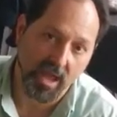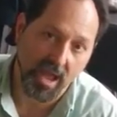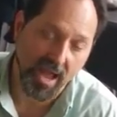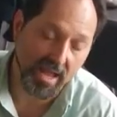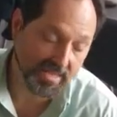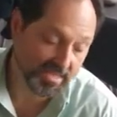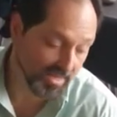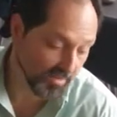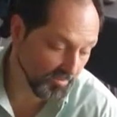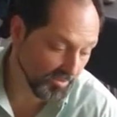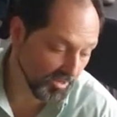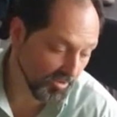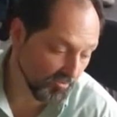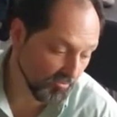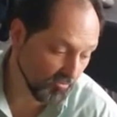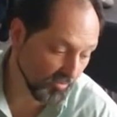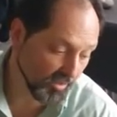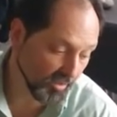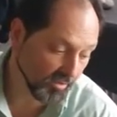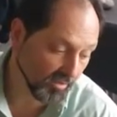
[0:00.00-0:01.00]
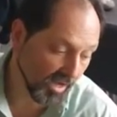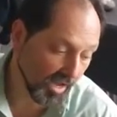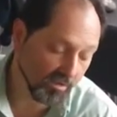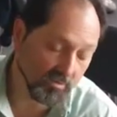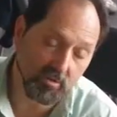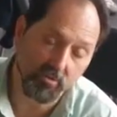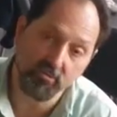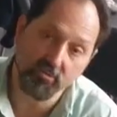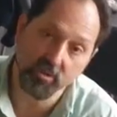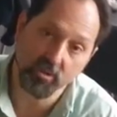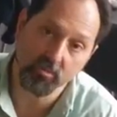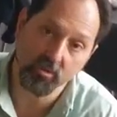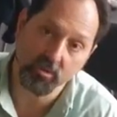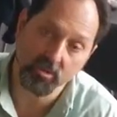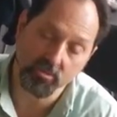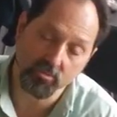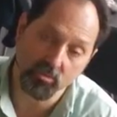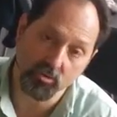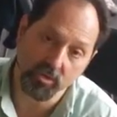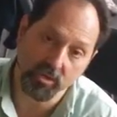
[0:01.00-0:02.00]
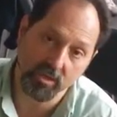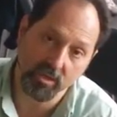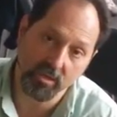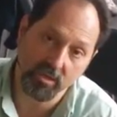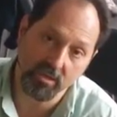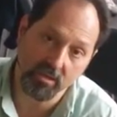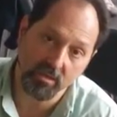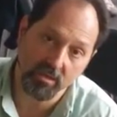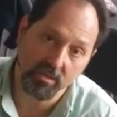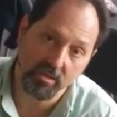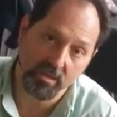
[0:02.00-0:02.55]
Ask them they feel, how they feel about smoking,